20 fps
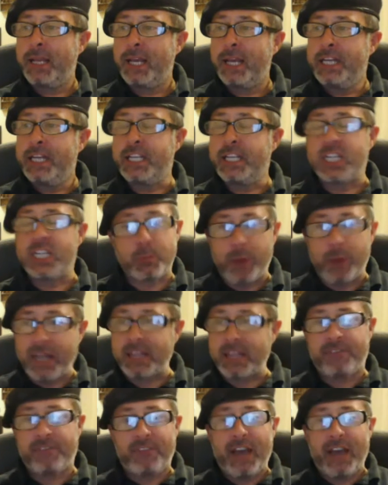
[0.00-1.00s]

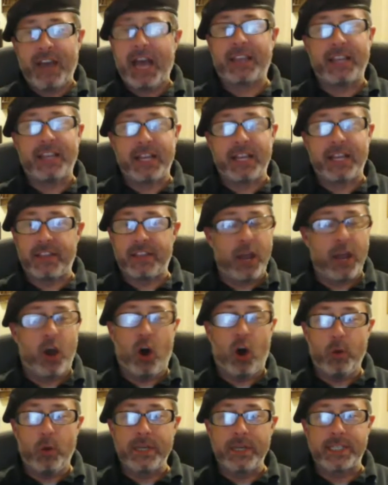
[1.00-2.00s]
despite the fact that they
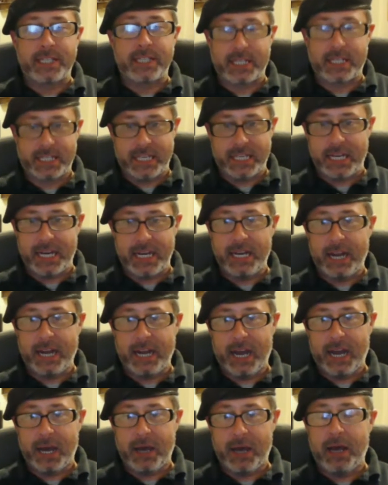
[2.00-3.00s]
always succeed
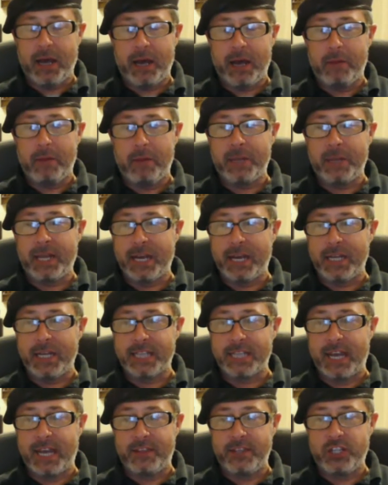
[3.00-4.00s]
because
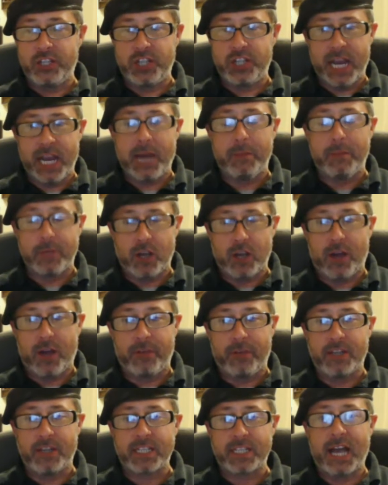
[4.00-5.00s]
the GM is
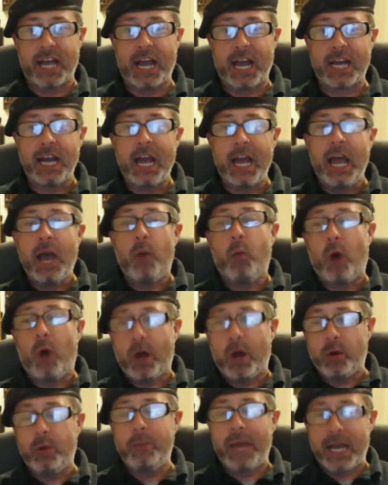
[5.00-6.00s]
on their side,
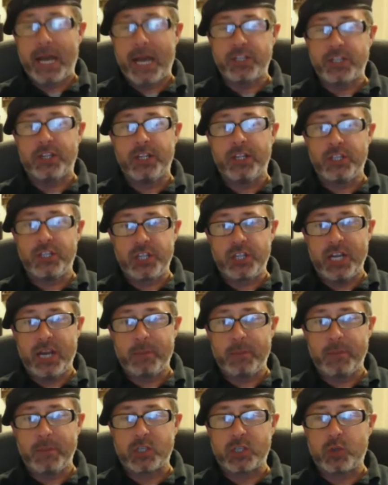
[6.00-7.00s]
want to imagine the
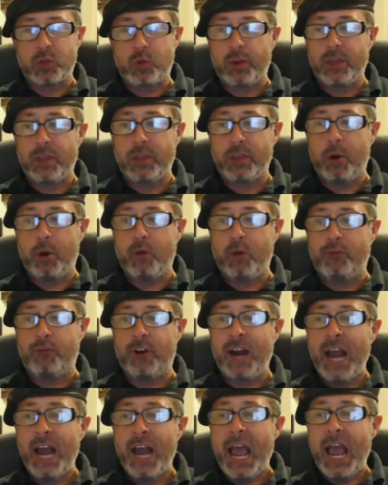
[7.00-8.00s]
GM is screwing them
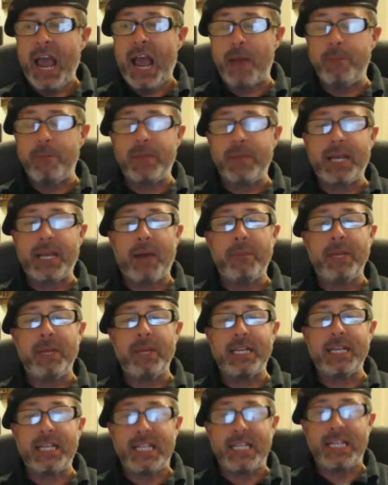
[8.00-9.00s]
over and become
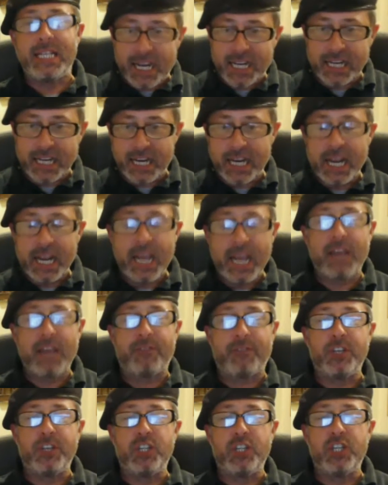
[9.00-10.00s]
indignant
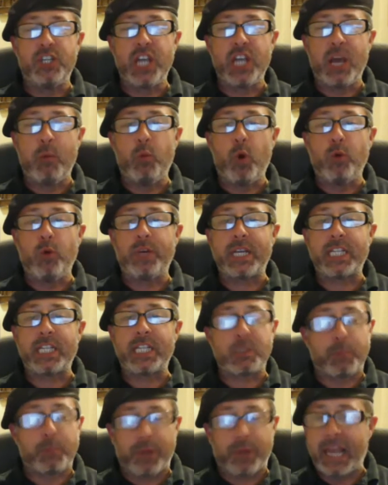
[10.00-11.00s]
if the GM won't
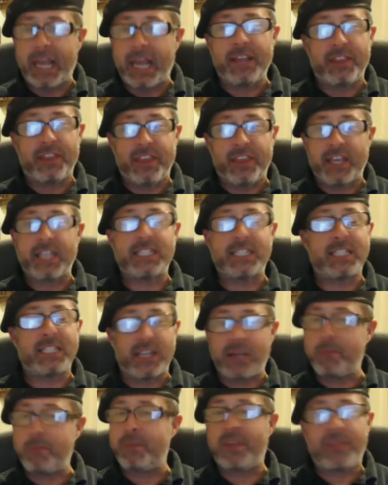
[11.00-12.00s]
explain things to
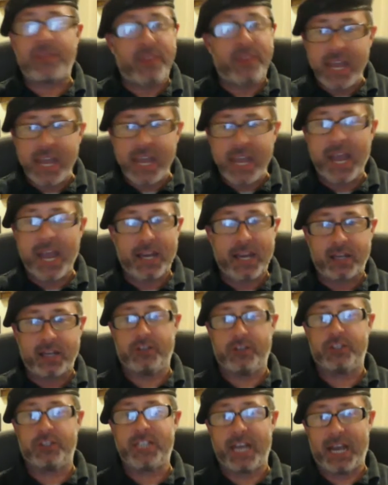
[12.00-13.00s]
them that they can't
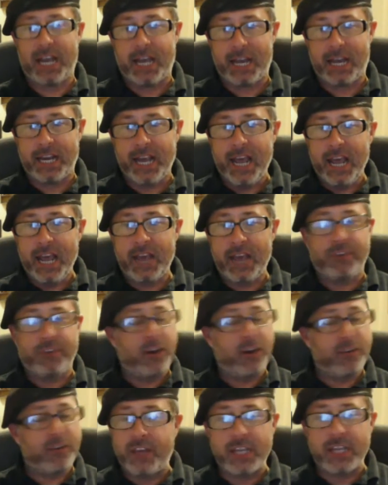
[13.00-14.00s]
understand. If
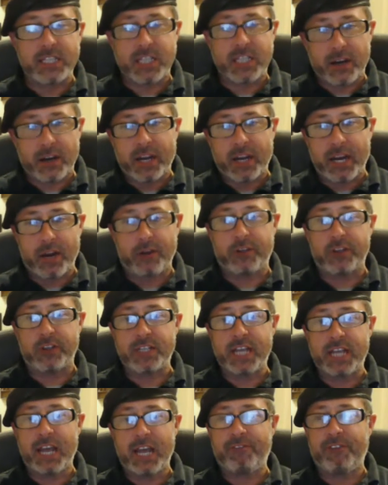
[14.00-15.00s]
there are things their
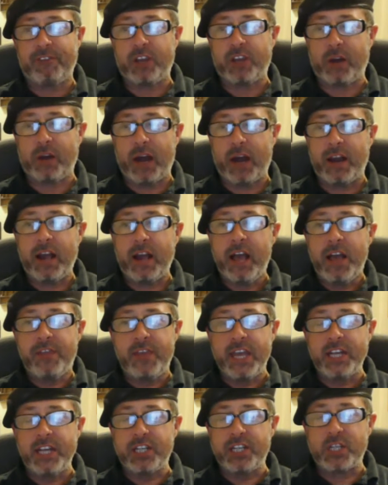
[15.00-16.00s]
characters can't figure out,
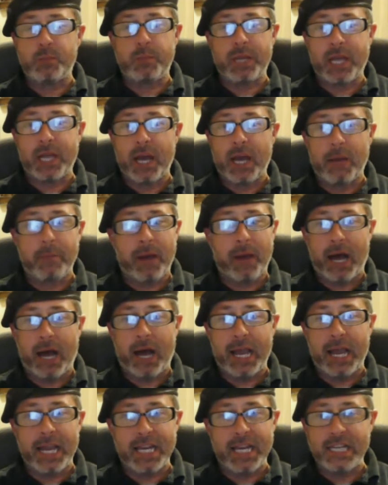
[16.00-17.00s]
they just become
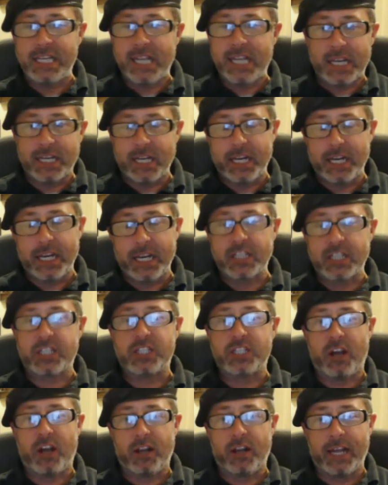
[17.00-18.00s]
indignant and
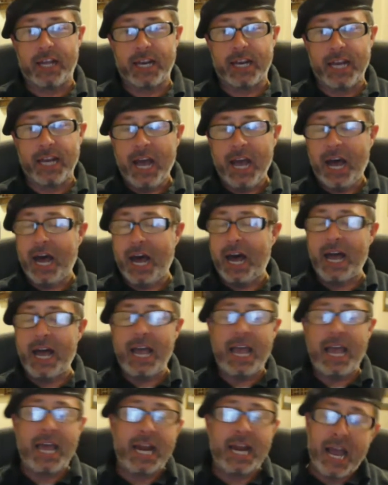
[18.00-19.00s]
sullen.
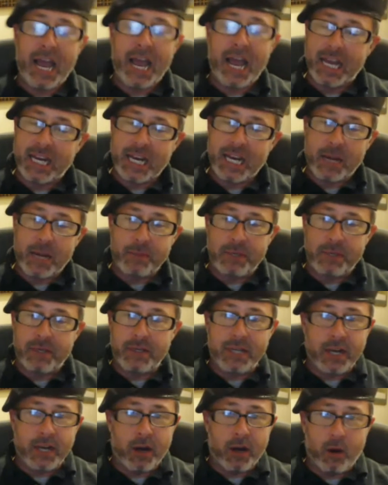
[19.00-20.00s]
And I ended up,
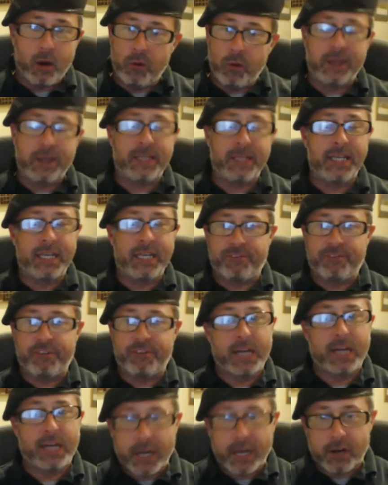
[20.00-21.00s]
for
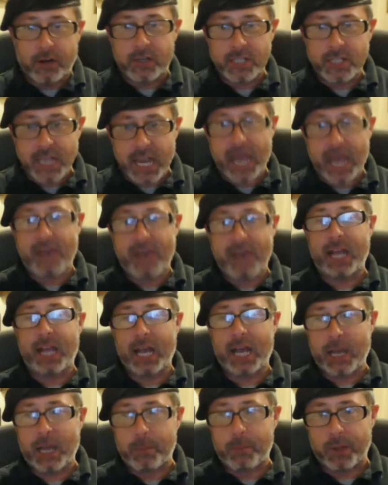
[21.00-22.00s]
years having
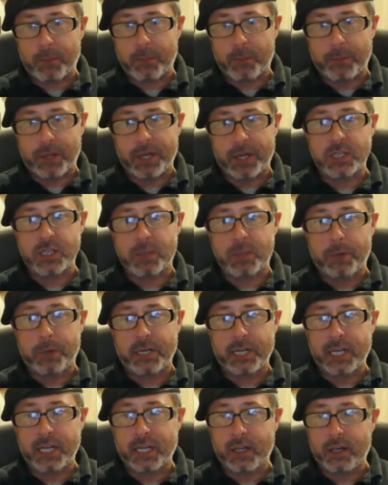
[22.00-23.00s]
a couple of players in
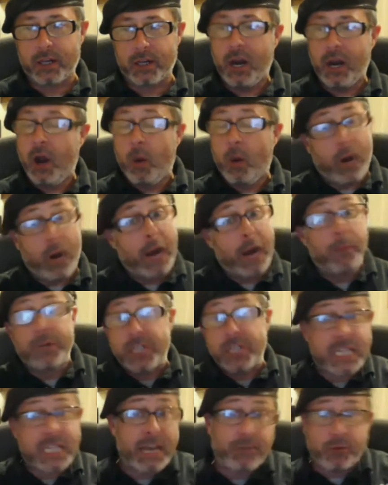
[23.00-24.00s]
particular where I would
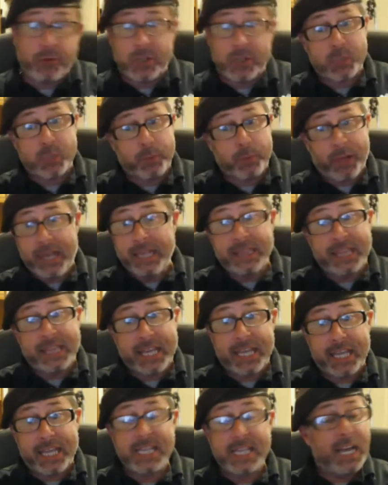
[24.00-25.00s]
just have to explain
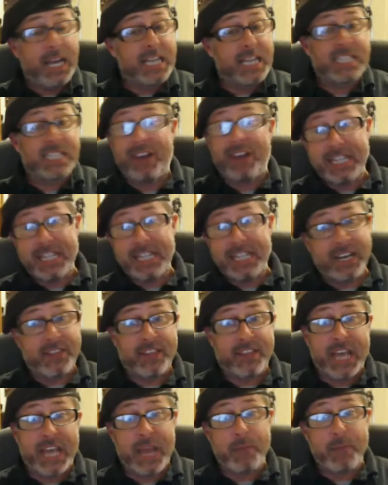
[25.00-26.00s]
things because if I didn't,
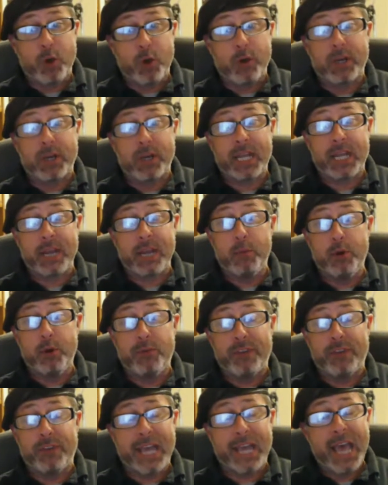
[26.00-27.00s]
the game couldn't keep
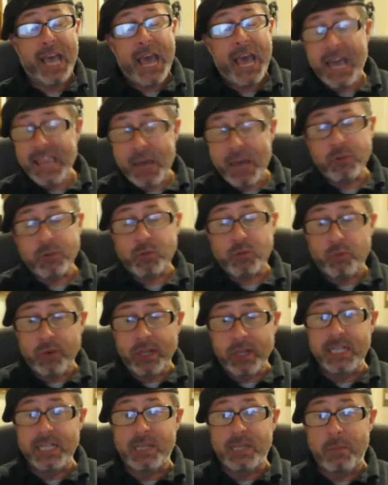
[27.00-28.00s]
moving. And that was
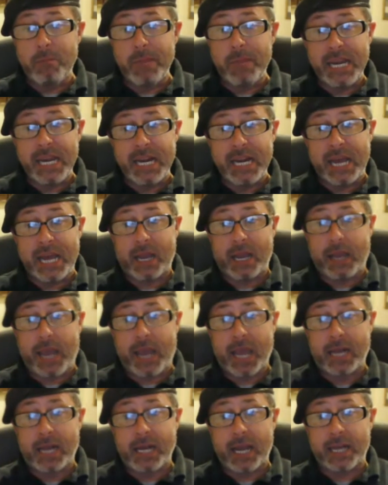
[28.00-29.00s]
really demeaning
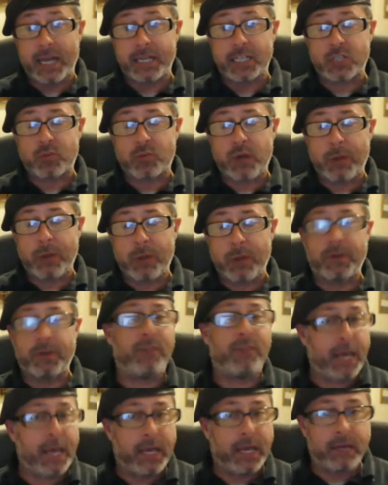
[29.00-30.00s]
and disruptive.
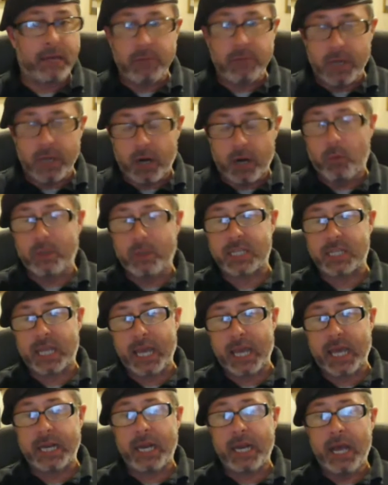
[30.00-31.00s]
And, once
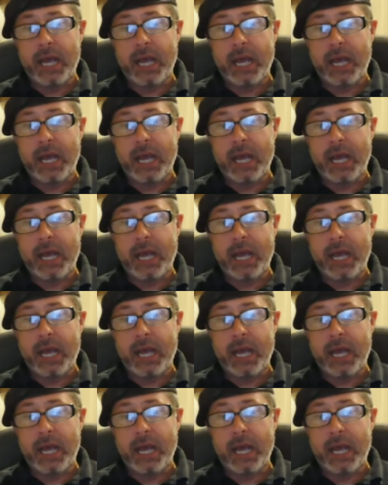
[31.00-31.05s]
again,